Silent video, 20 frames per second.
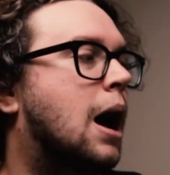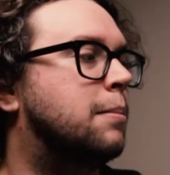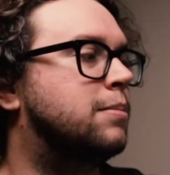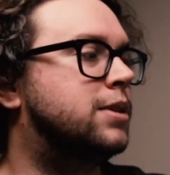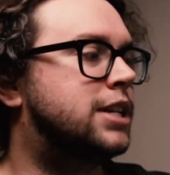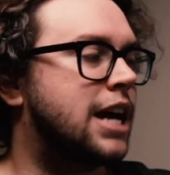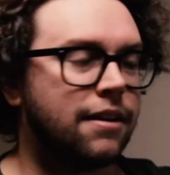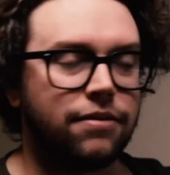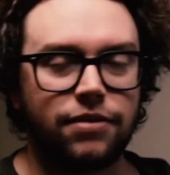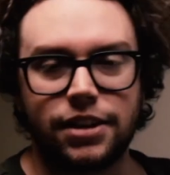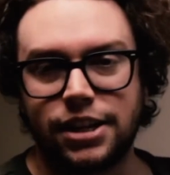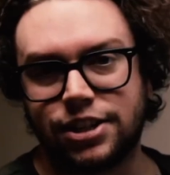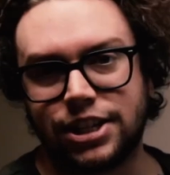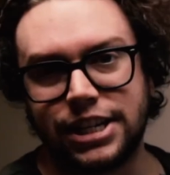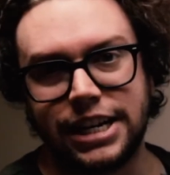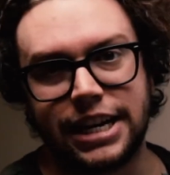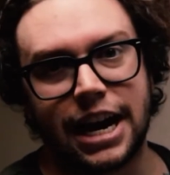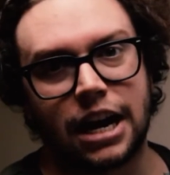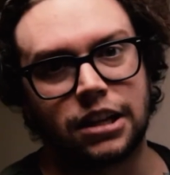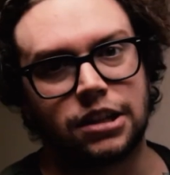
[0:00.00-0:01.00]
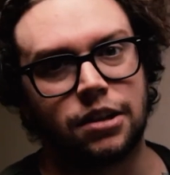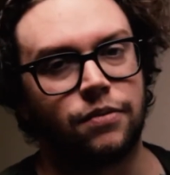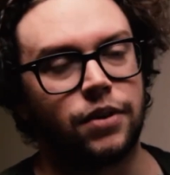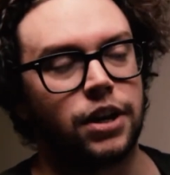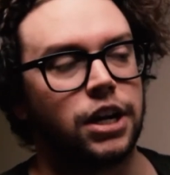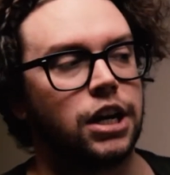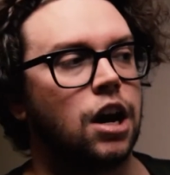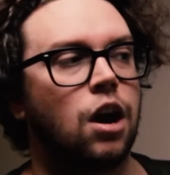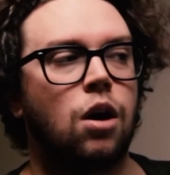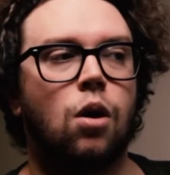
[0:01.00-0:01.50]
Definitely seek out the
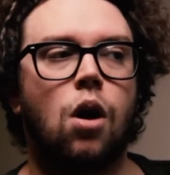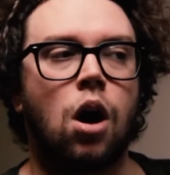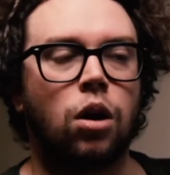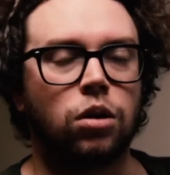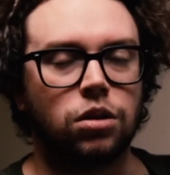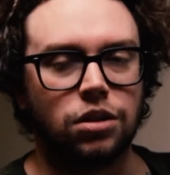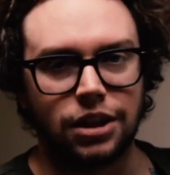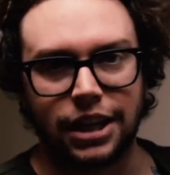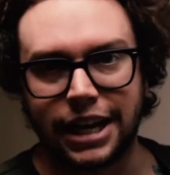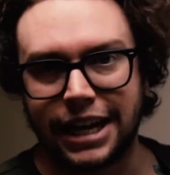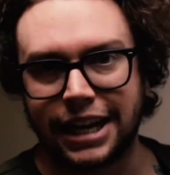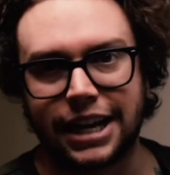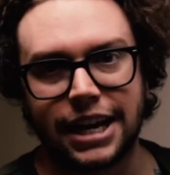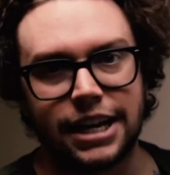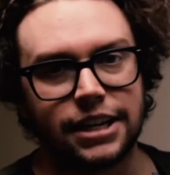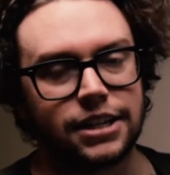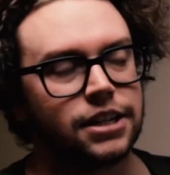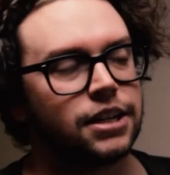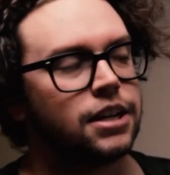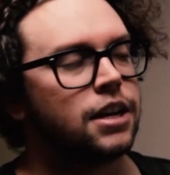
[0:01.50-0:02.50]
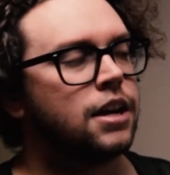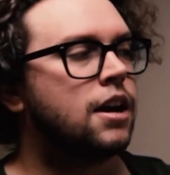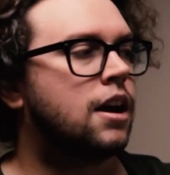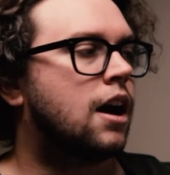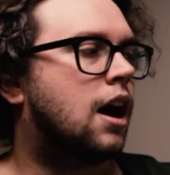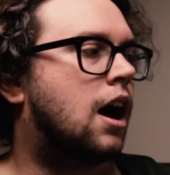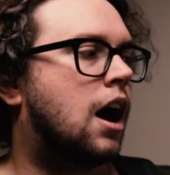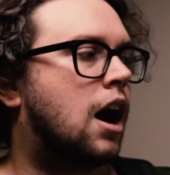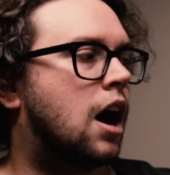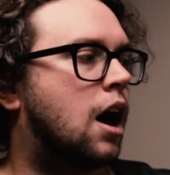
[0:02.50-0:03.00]
video. I'll link it
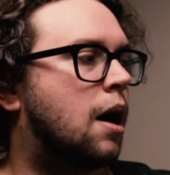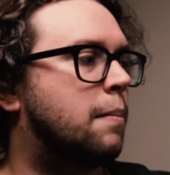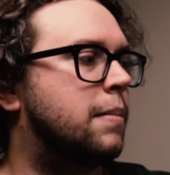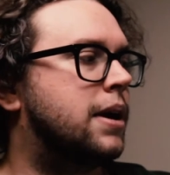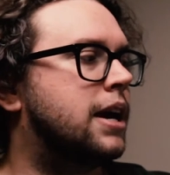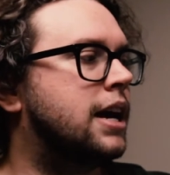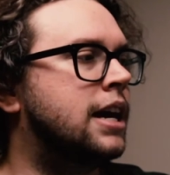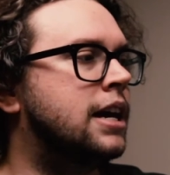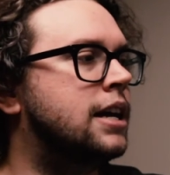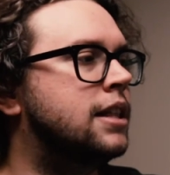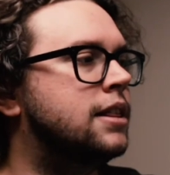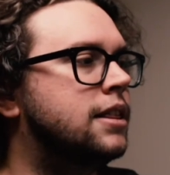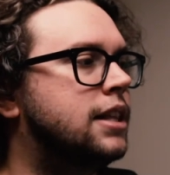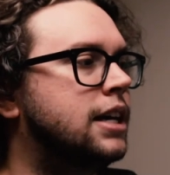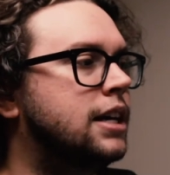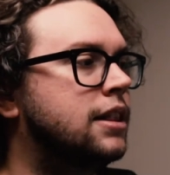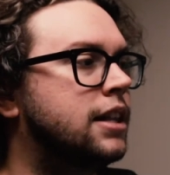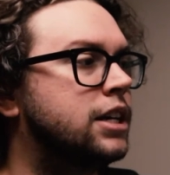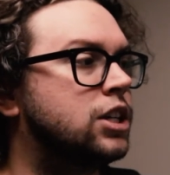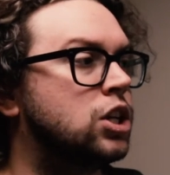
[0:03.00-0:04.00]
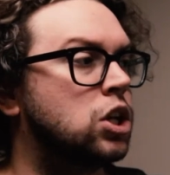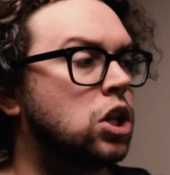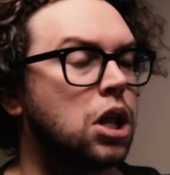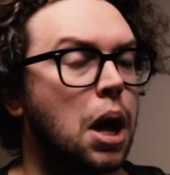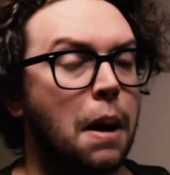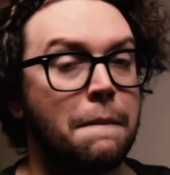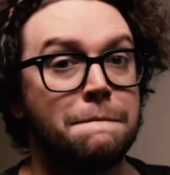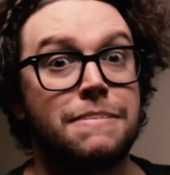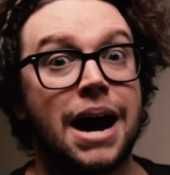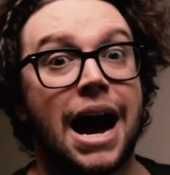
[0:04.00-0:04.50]
in the
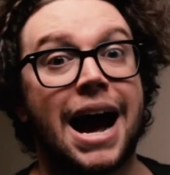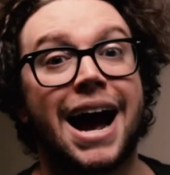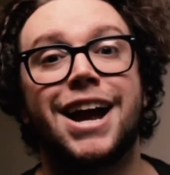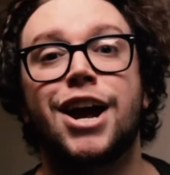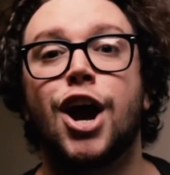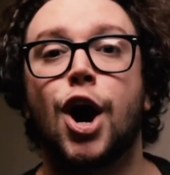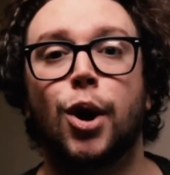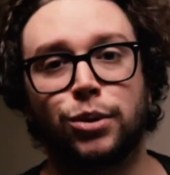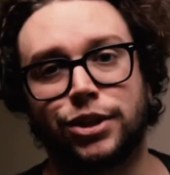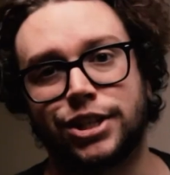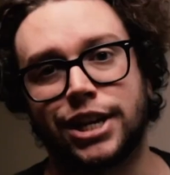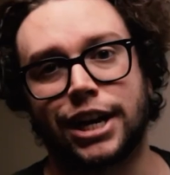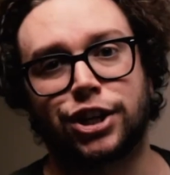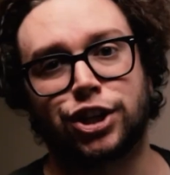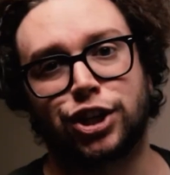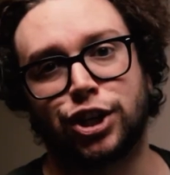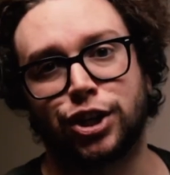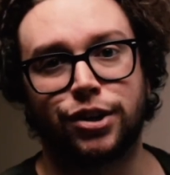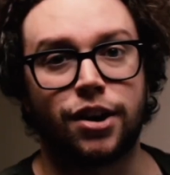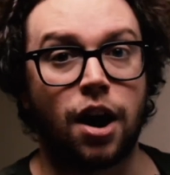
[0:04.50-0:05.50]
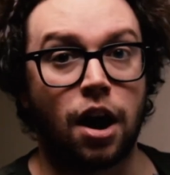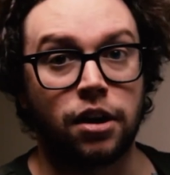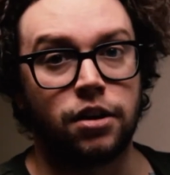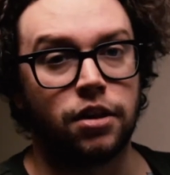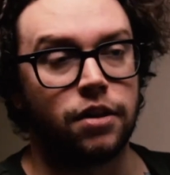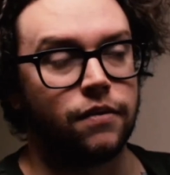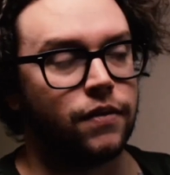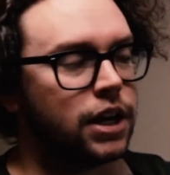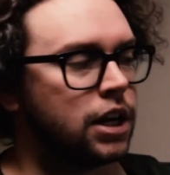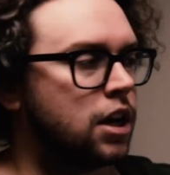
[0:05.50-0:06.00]
little bio section
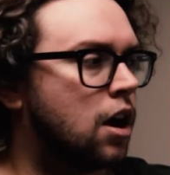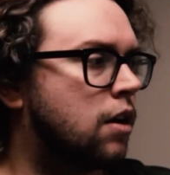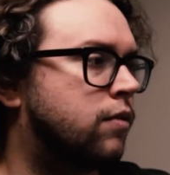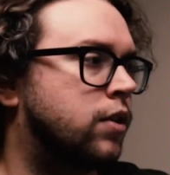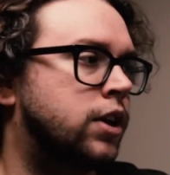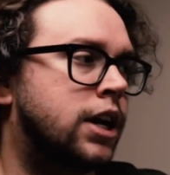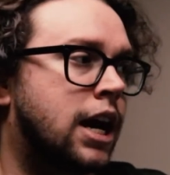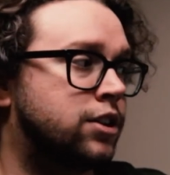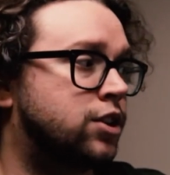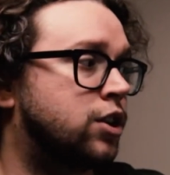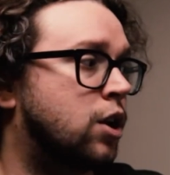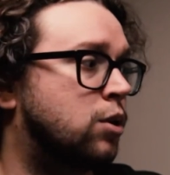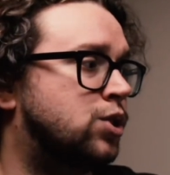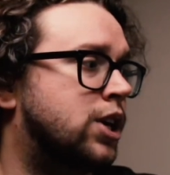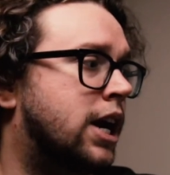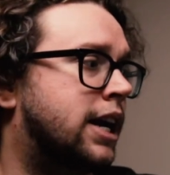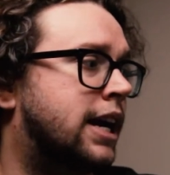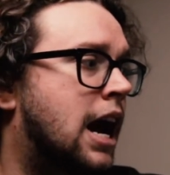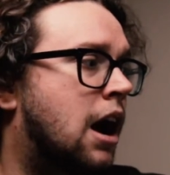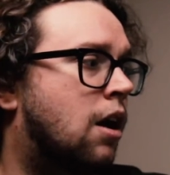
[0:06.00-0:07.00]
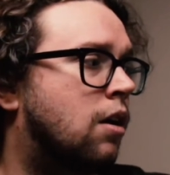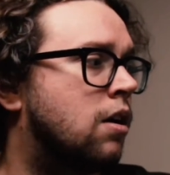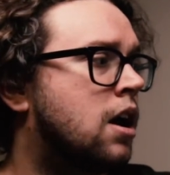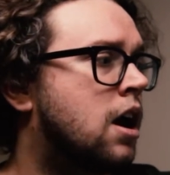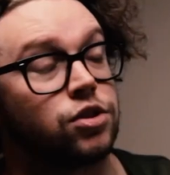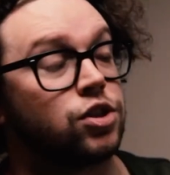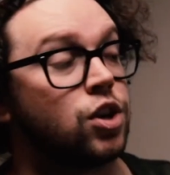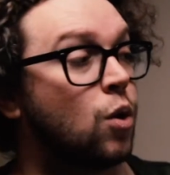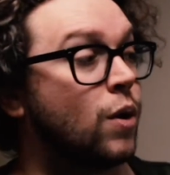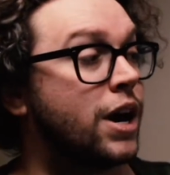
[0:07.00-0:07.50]
under the video for you guys to go check out.
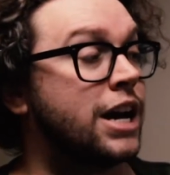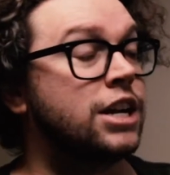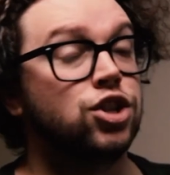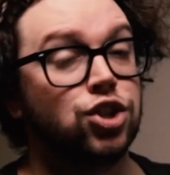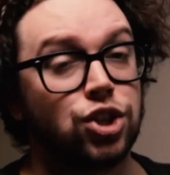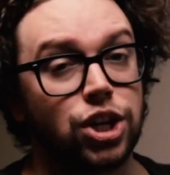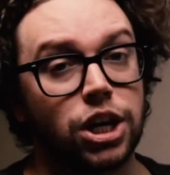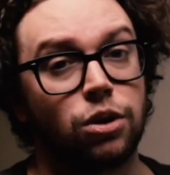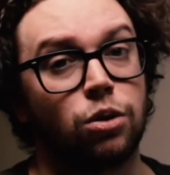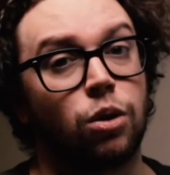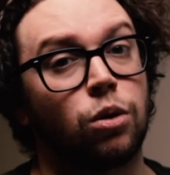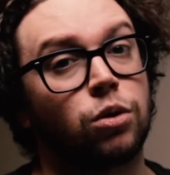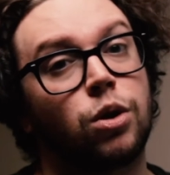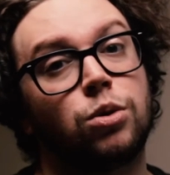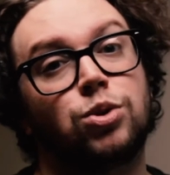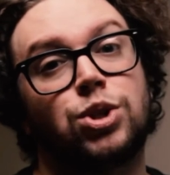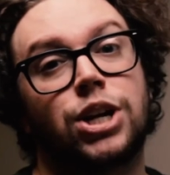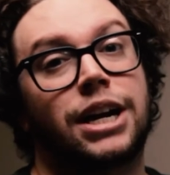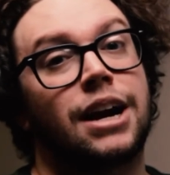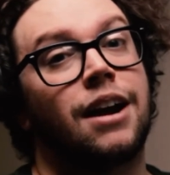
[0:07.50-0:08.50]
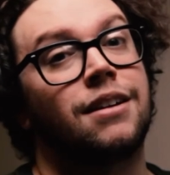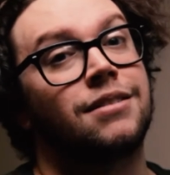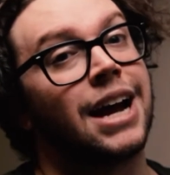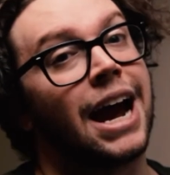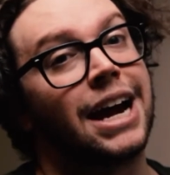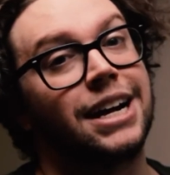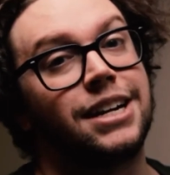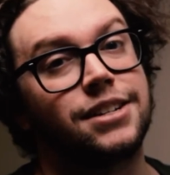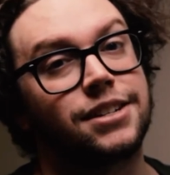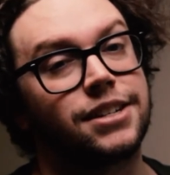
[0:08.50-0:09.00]
So in general, go check out
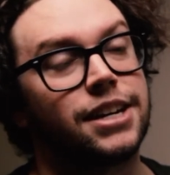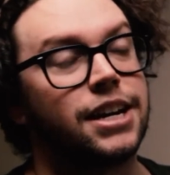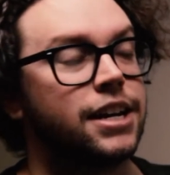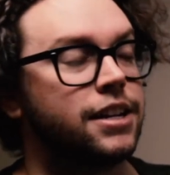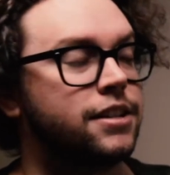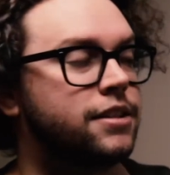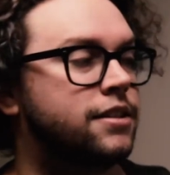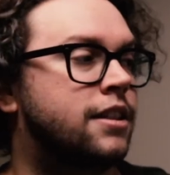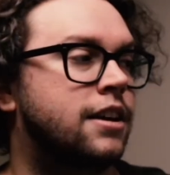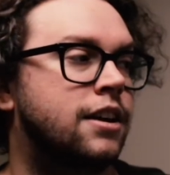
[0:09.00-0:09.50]
90's Kids.